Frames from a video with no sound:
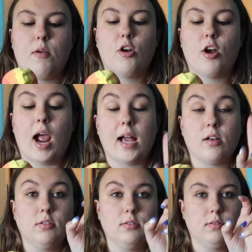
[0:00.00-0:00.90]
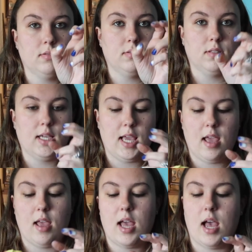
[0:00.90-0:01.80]
crackles
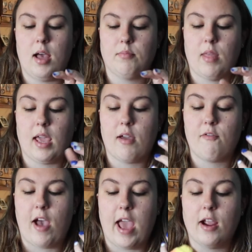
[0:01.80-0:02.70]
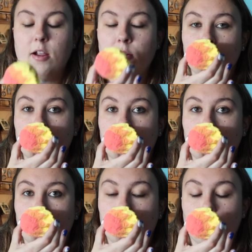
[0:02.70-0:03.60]
um, like a fire.
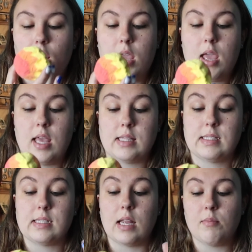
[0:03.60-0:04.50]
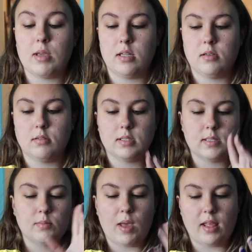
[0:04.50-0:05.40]
It's cinnamon
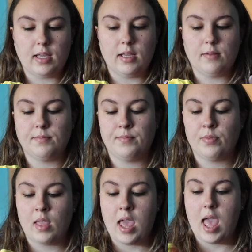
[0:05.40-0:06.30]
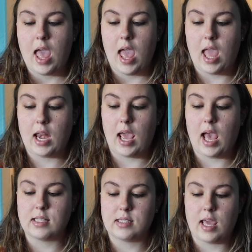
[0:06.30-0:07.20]
smelling, and it
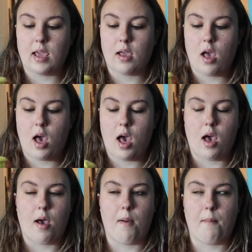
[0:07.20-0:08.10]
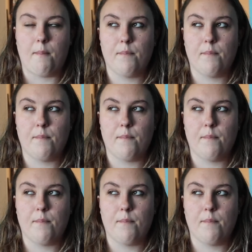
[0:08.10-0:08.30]
has like uh,